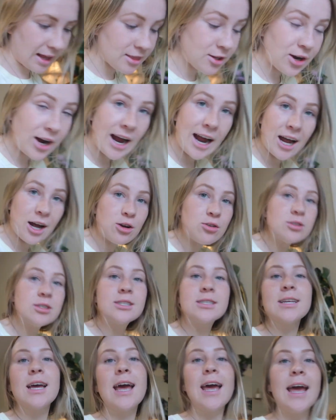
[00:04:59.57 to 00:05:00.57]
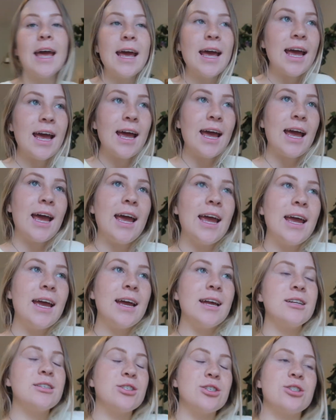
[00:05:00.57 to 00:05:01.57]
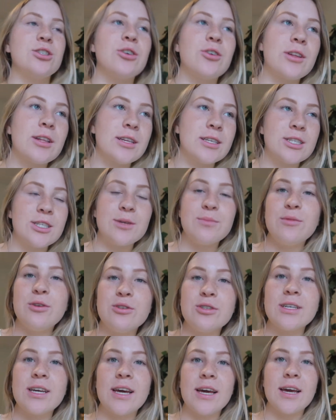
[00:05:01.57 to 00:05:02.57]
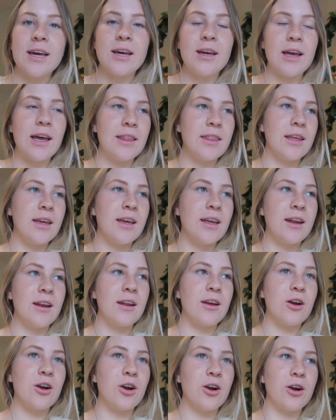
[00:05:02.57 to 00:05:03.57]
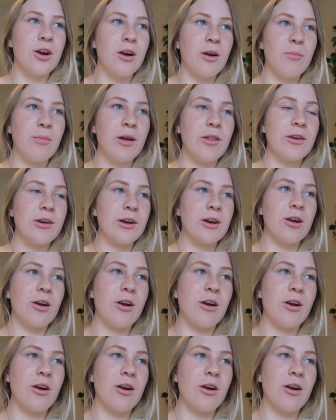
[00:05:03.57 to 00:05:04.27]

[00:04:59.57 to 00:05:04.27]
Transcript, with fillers: at their house and just chilled and listened to music. And then her brother and